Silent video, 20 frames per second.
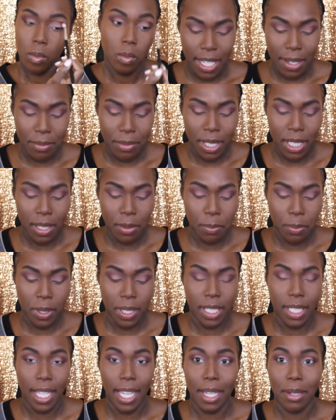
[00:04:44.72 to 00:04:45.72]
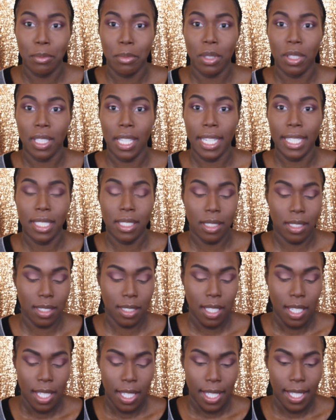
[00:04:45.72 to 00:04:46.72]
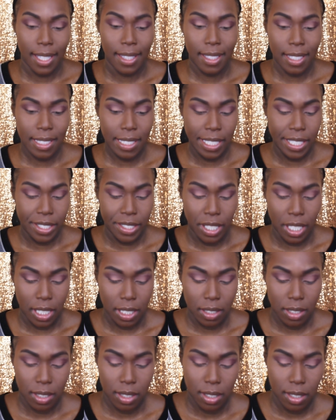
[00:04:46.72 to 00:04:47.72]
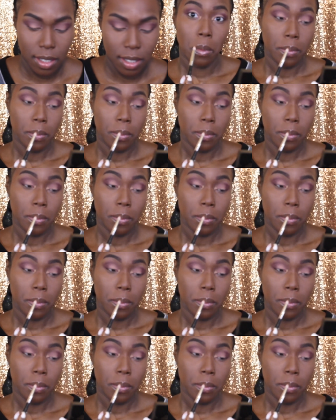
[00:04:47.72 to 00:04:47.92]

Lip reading: I'm going to put Amber Lights in the tear ducts.